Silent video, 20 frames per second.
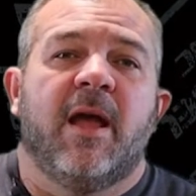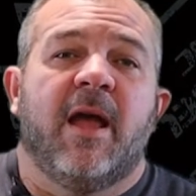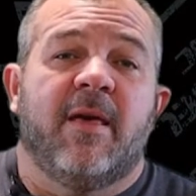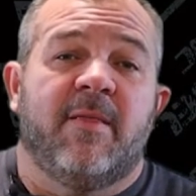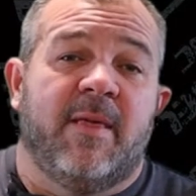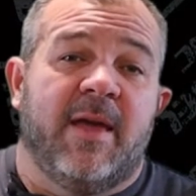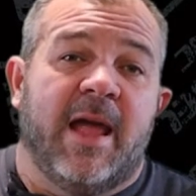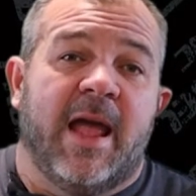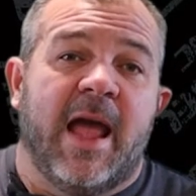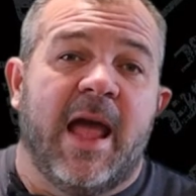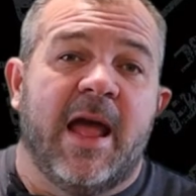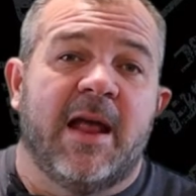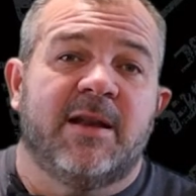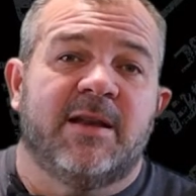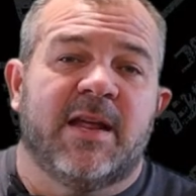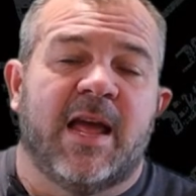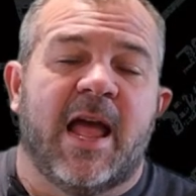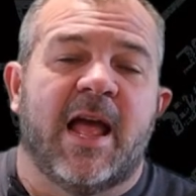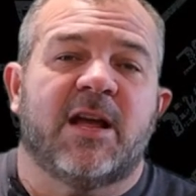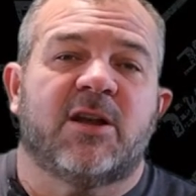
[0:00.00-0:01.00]
And they
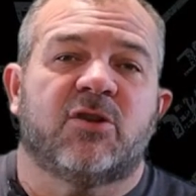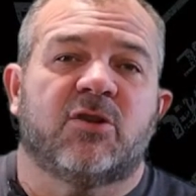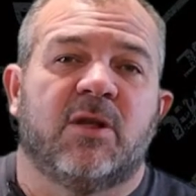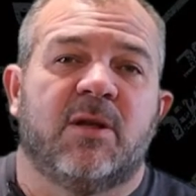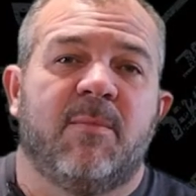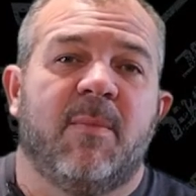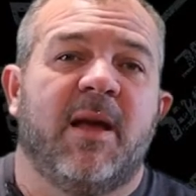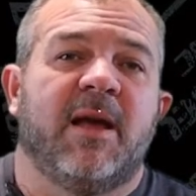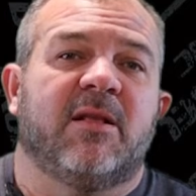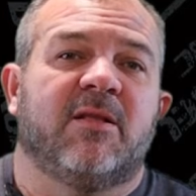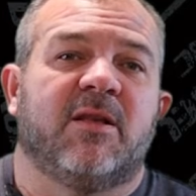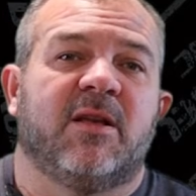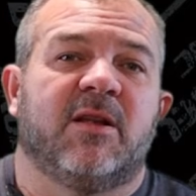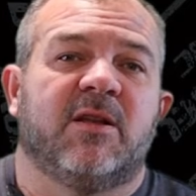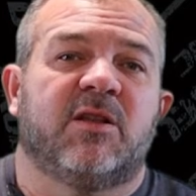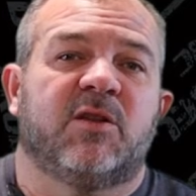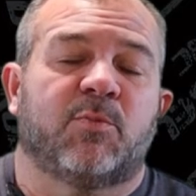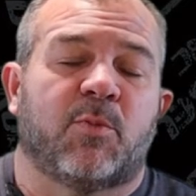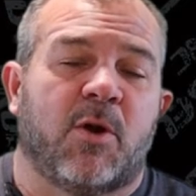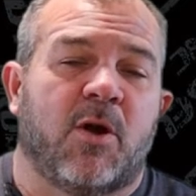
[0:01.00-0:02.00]
had to actually make
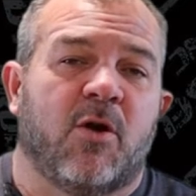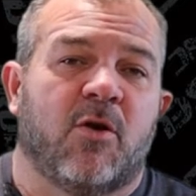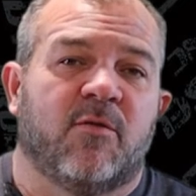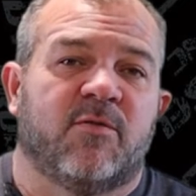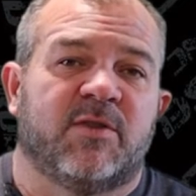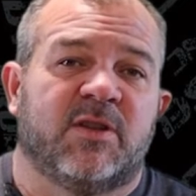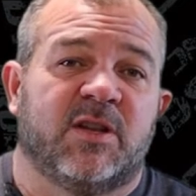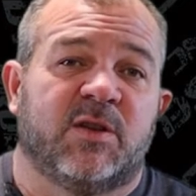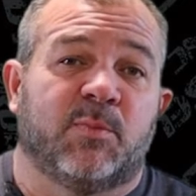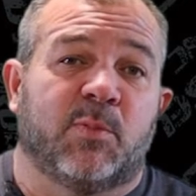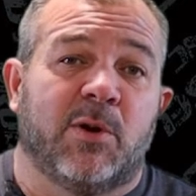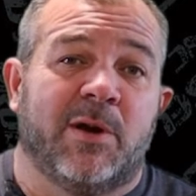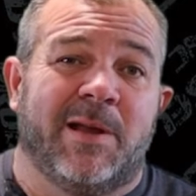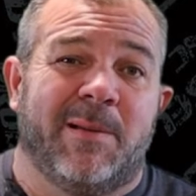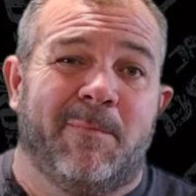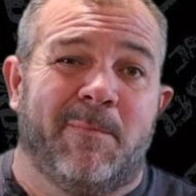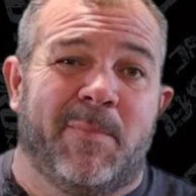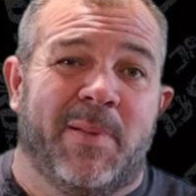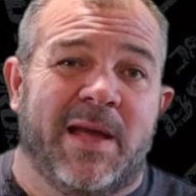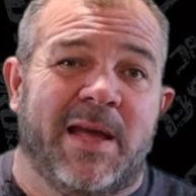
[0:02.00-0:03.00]
the spray orifices
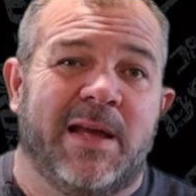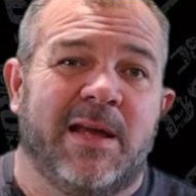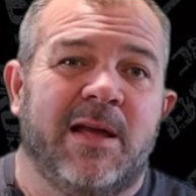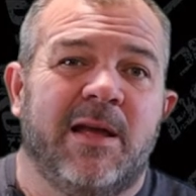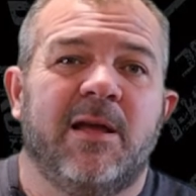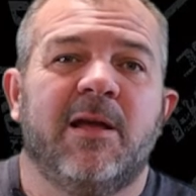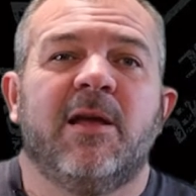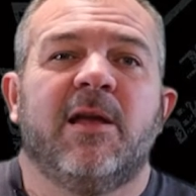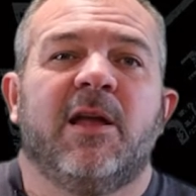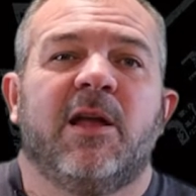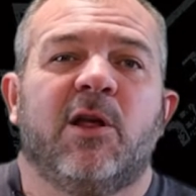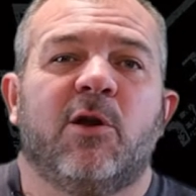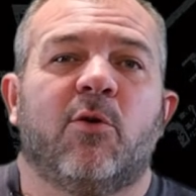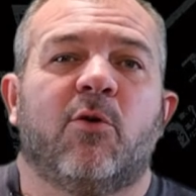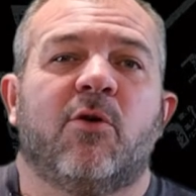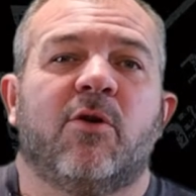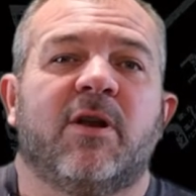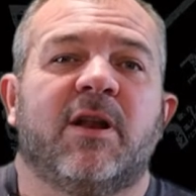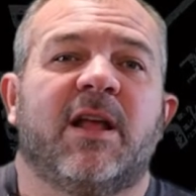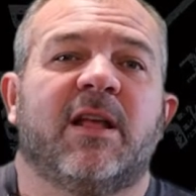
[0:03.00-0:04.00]
pretty big in
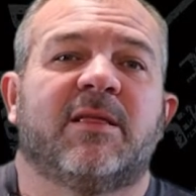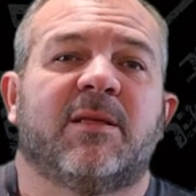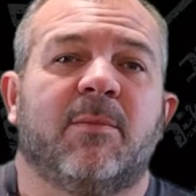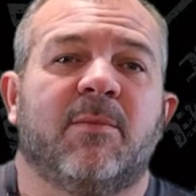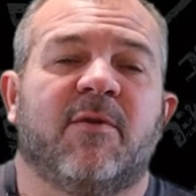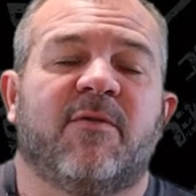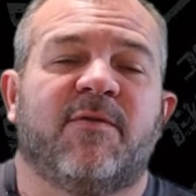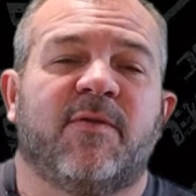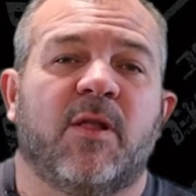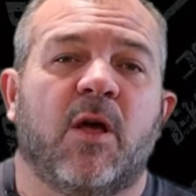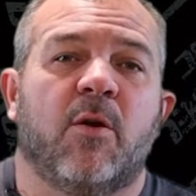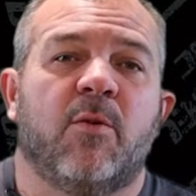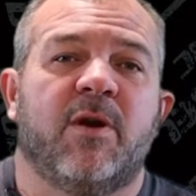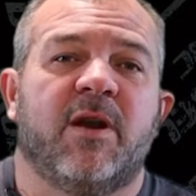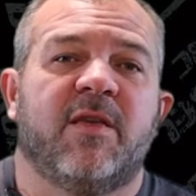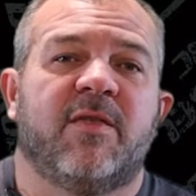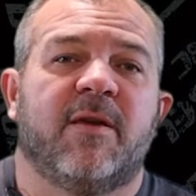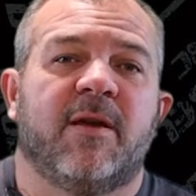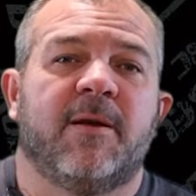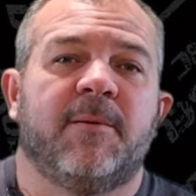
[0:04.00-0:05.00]
order to get them to flow
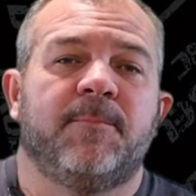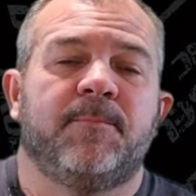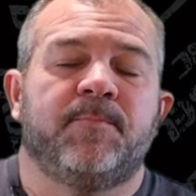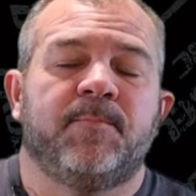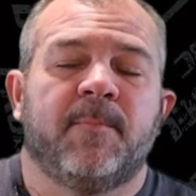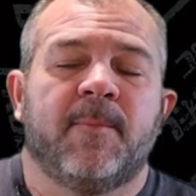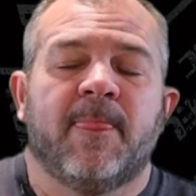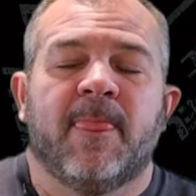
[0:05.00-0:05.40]
anything.